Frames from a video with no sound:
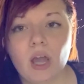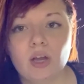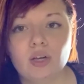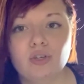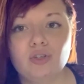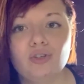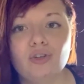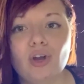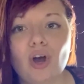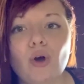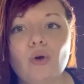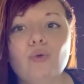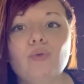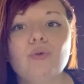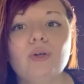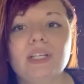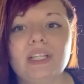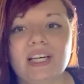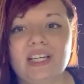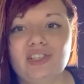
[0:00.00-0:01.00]
No
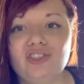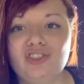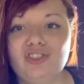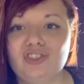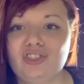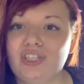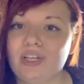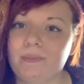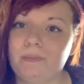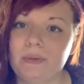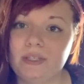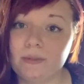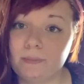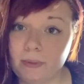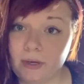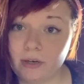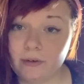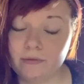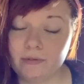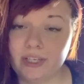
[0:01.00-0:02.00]
relationship is
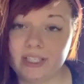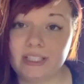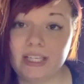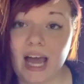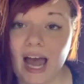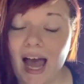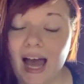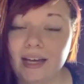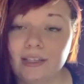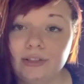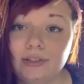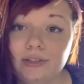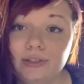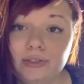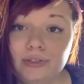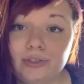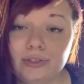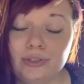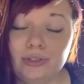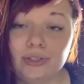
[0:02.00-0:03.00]
perfect. I
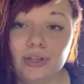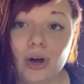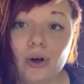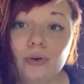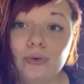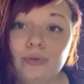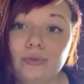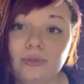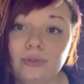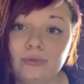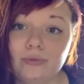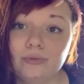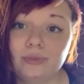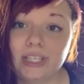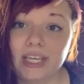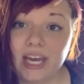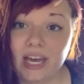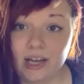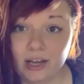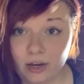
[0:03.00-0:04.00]
don't
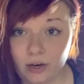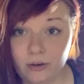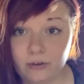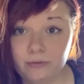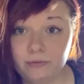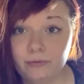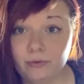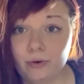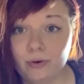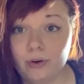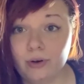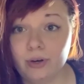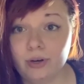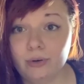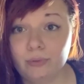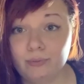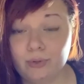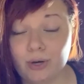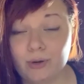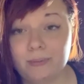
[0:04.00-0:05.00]
care
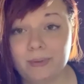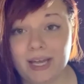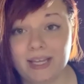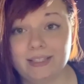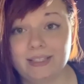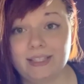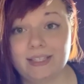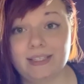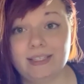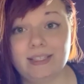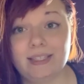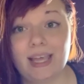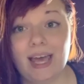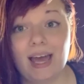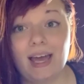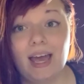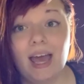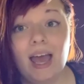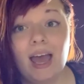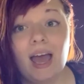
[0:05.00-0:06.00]
for romances
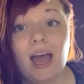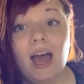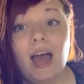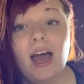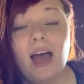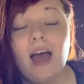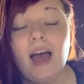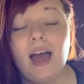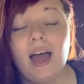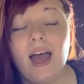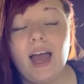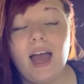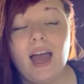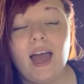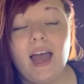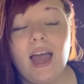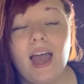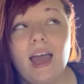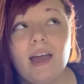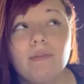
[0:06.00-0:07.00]
that
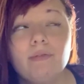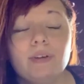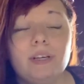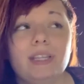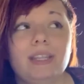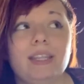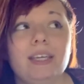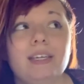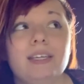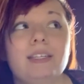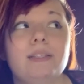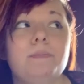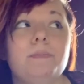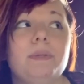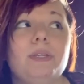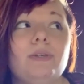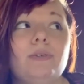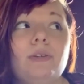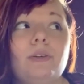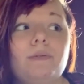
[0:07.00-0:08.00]
everything is
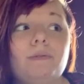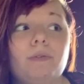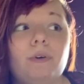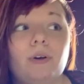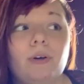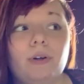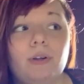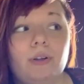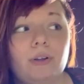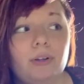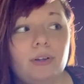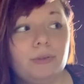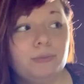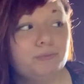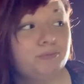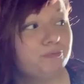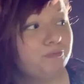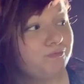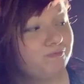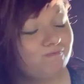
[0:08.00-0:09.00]
beautiful,
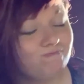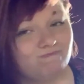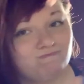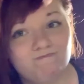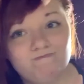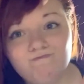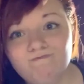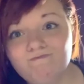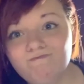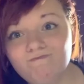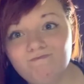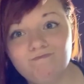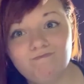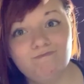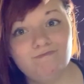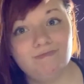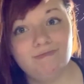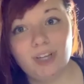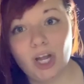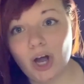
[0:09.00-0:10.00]

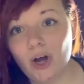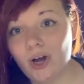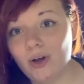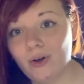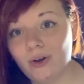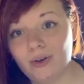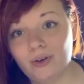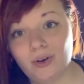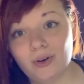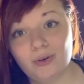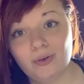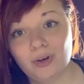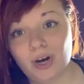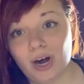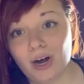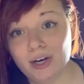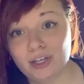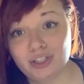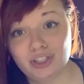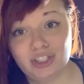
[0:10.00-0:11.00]
no
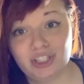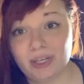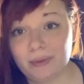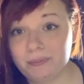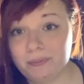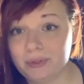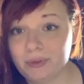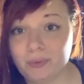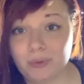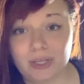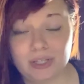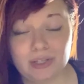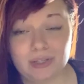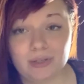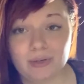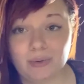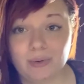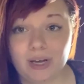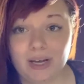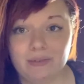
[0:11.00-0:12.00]
hardships
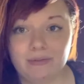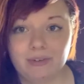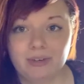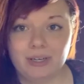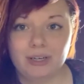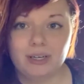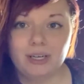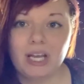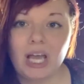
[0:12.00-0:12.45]
whatsoever.